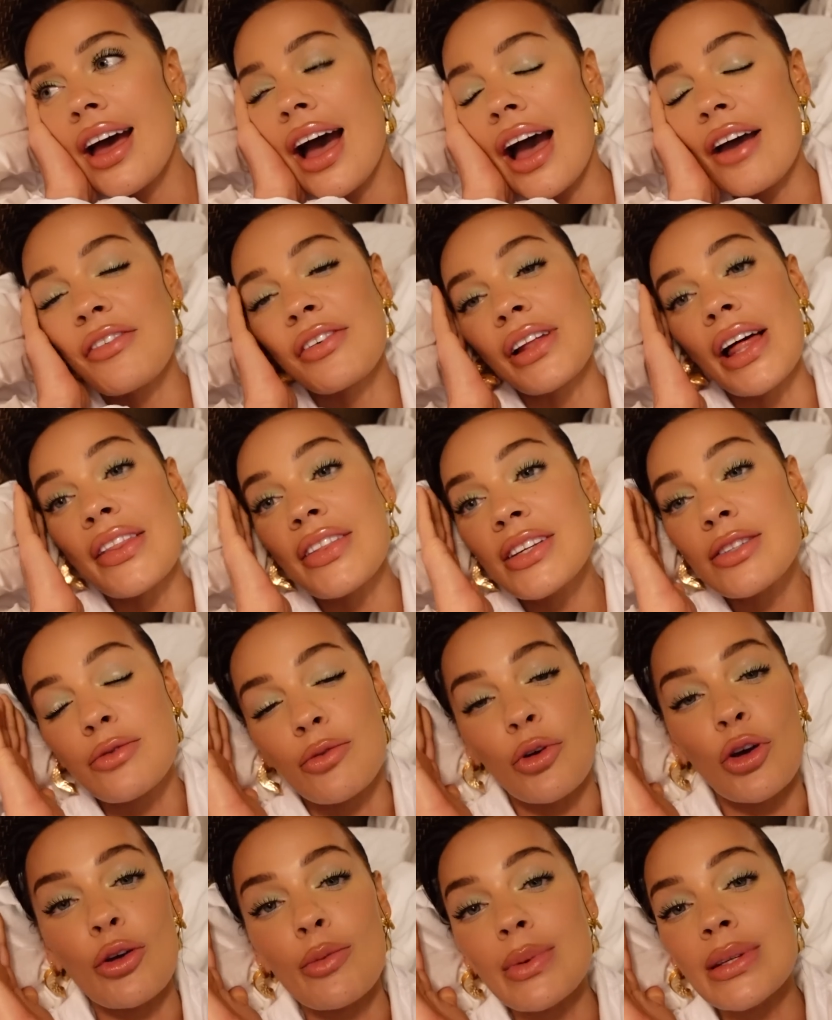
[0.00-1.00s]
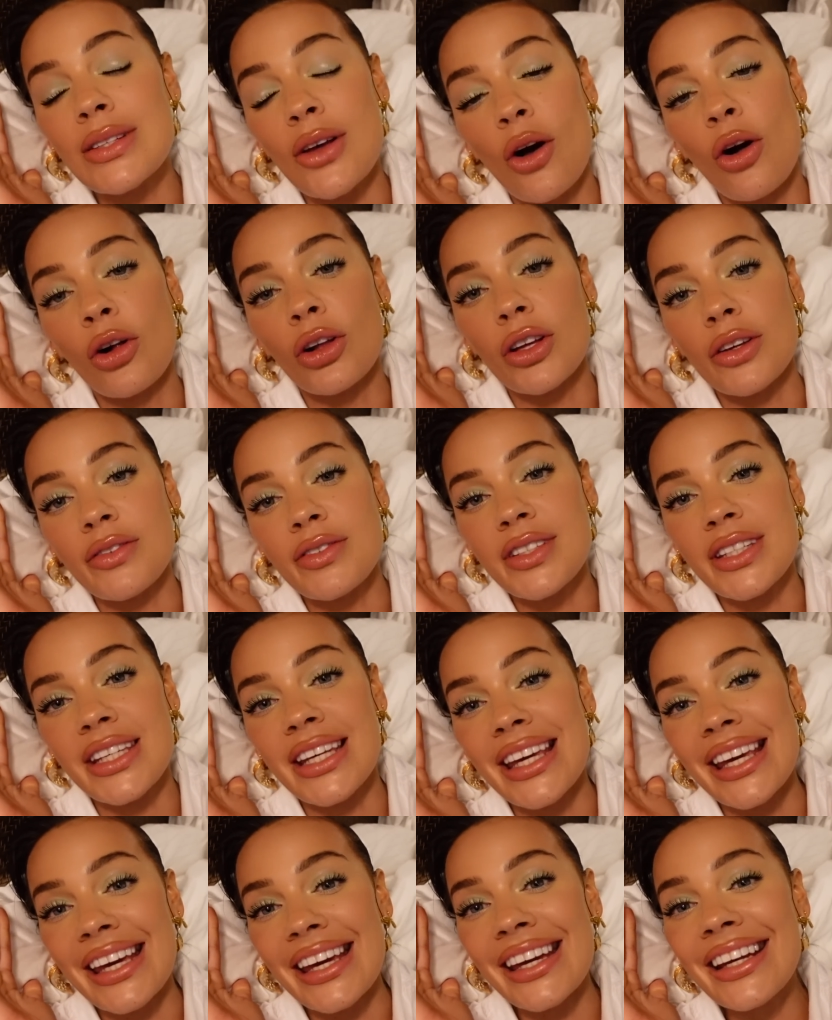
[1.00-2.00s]
I feel like this room is all you've
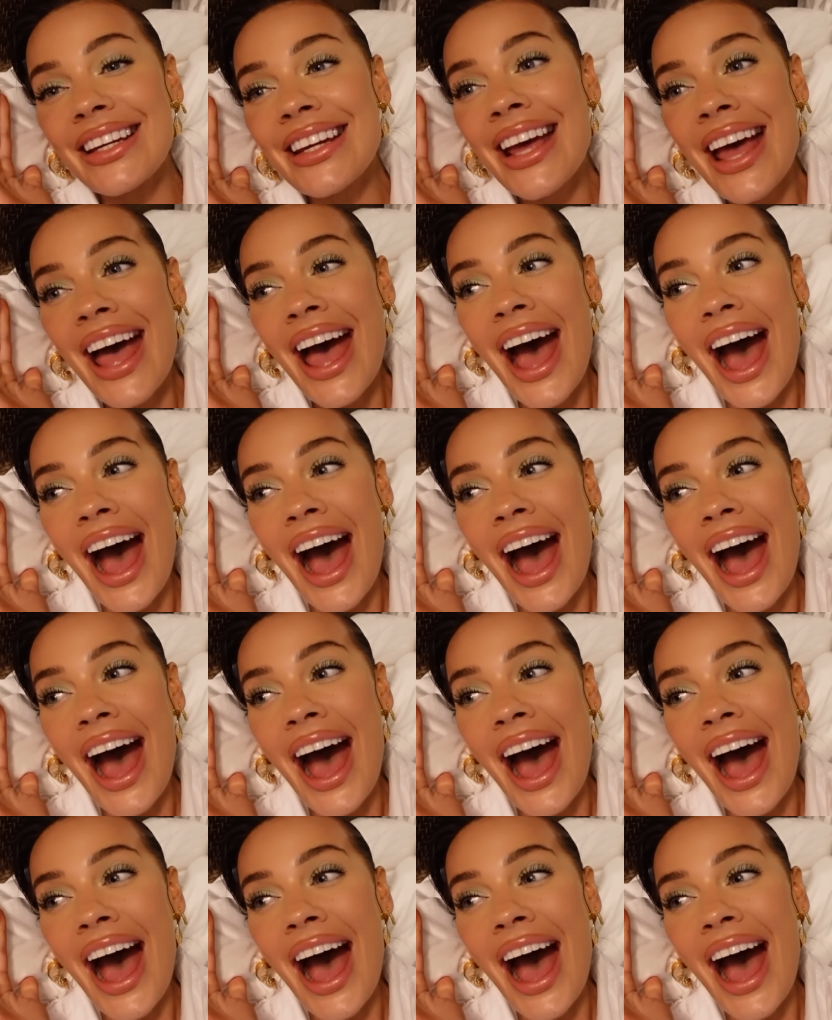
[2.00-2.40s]
seen.